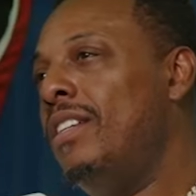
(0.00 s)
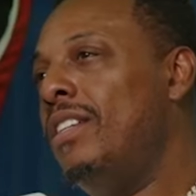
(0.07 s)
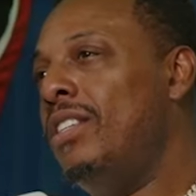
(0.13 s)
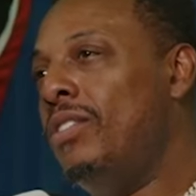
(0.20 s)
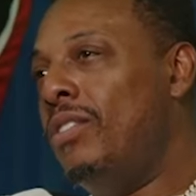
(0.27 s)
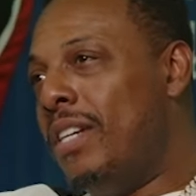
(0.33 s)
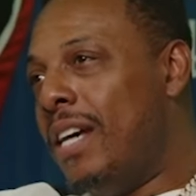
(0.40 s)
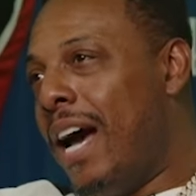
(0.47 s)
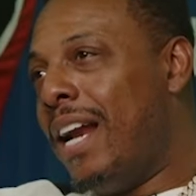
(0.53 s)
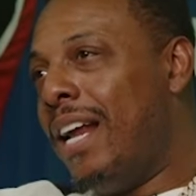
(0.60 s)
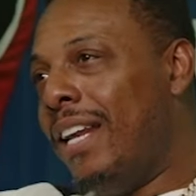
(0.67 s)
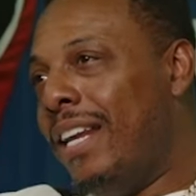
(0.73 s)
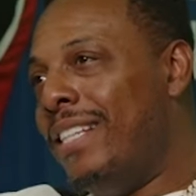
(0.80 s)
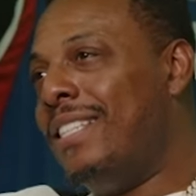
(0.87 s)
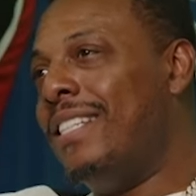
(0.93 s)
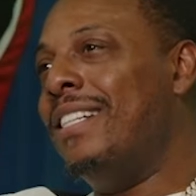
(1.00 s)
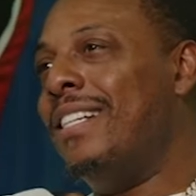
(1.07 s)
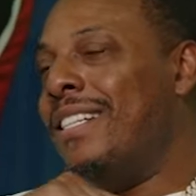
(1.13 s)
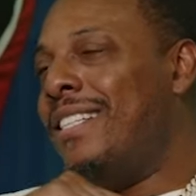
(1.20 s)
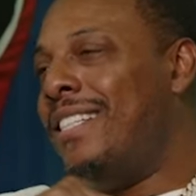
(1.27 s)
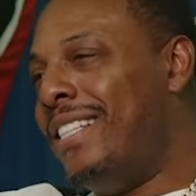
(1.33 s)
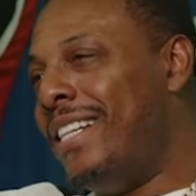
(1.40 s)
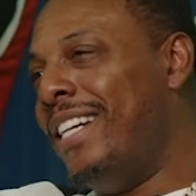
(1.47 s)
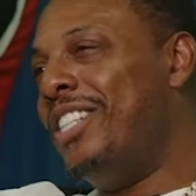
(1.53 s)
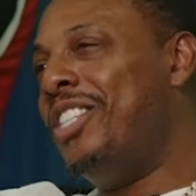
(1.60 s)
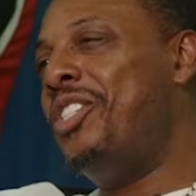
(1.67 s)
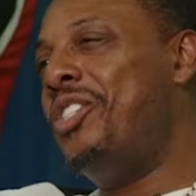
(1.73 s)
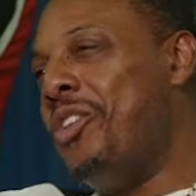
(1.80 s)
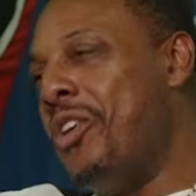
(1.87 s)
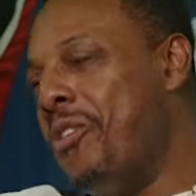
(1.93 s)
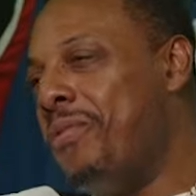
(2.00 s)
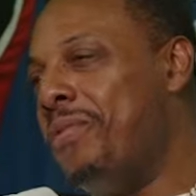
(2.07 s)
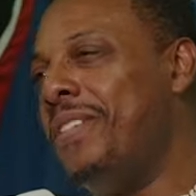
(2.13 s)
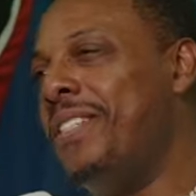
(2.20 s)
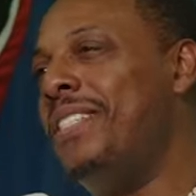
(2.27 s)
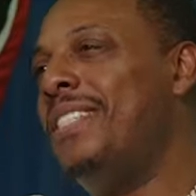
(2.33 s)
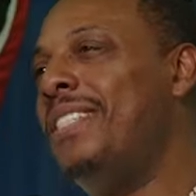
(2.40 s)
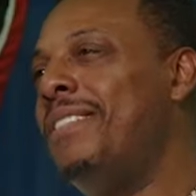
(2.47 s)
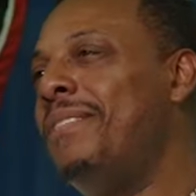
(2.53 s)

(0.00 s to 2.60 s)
you gotta listen to Six Trophies,